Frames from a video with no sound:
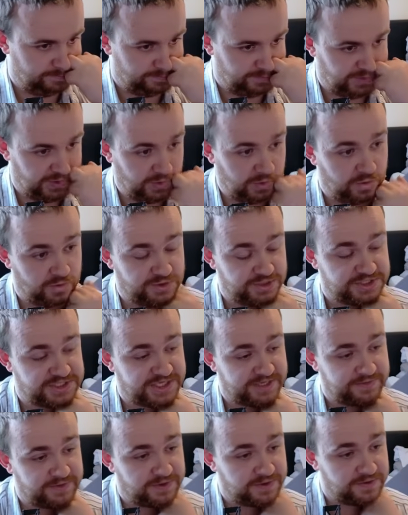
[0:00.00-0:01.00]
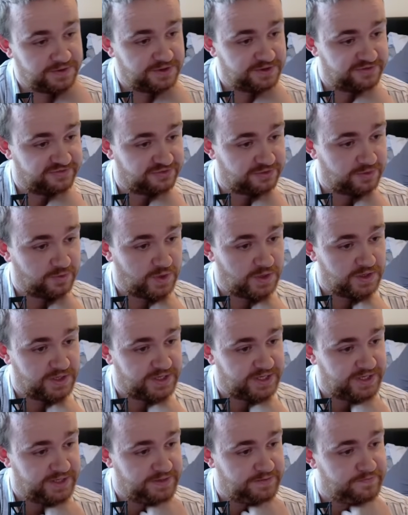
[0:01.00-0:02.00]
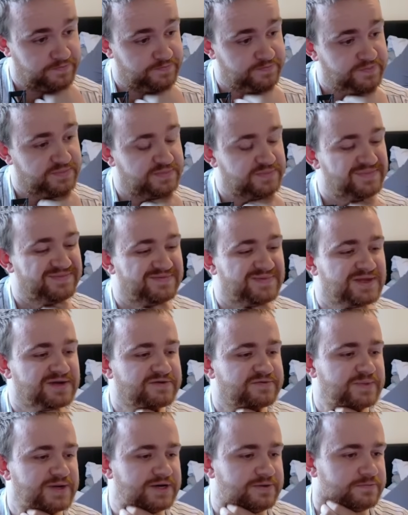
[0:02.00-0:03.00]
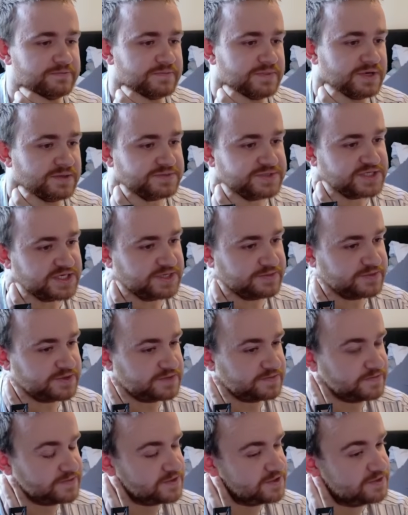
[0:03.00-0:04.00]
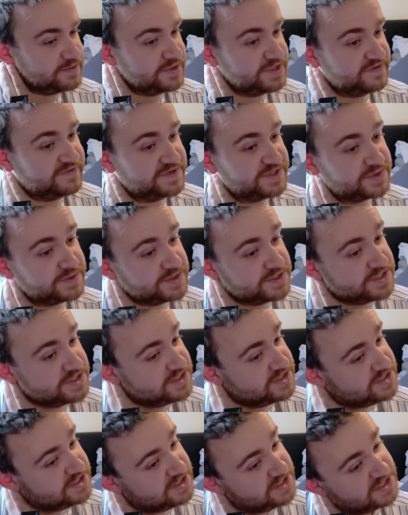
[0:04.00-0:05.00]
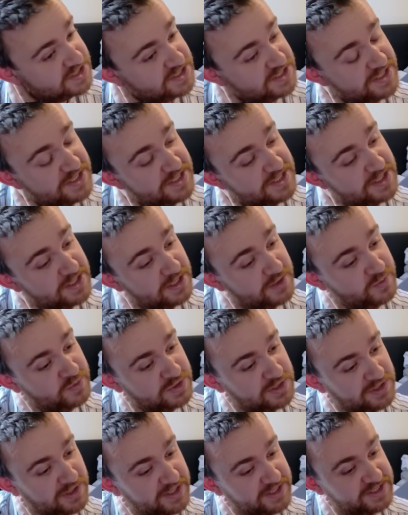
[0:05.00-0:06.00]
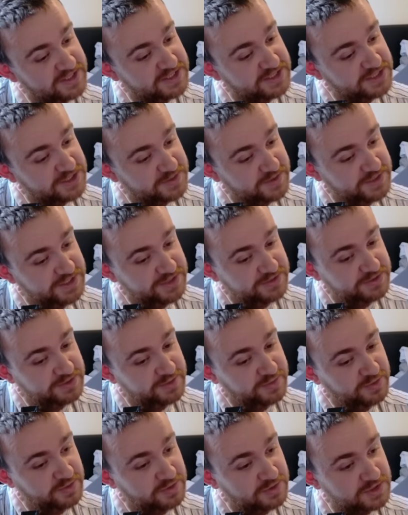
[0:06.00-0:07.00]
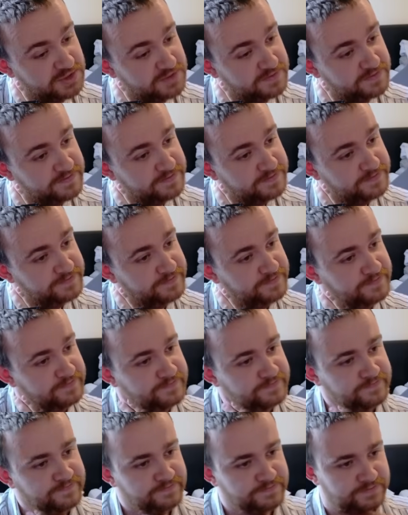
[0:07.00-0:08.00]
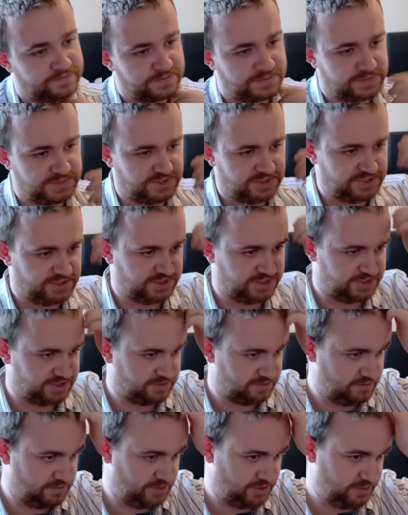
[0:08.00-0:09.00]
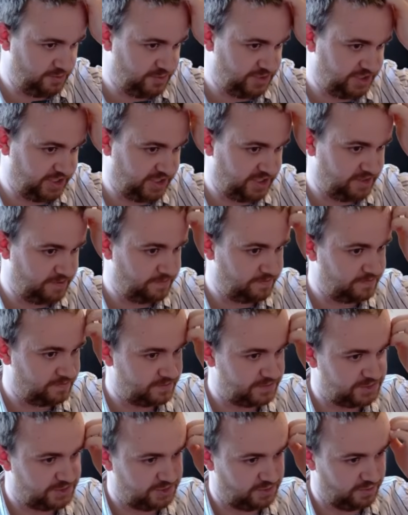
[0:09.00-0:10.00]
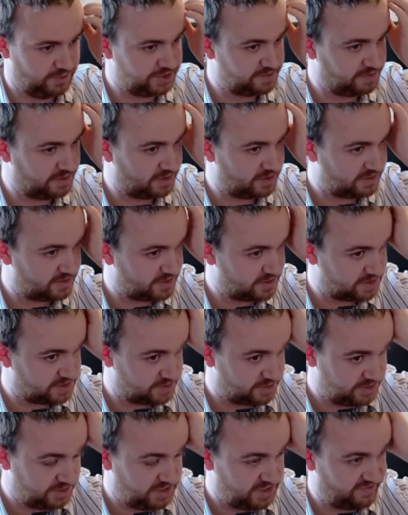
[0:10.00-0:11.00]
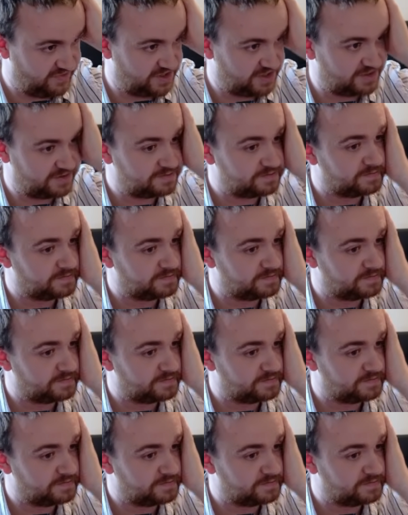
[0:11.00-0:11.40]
Do I want to tap the Hongo for a 1k? How upset am I going to be if he swings into this? I would like this to swing into his board. Let's just noob check him. Should always block this, but you never know.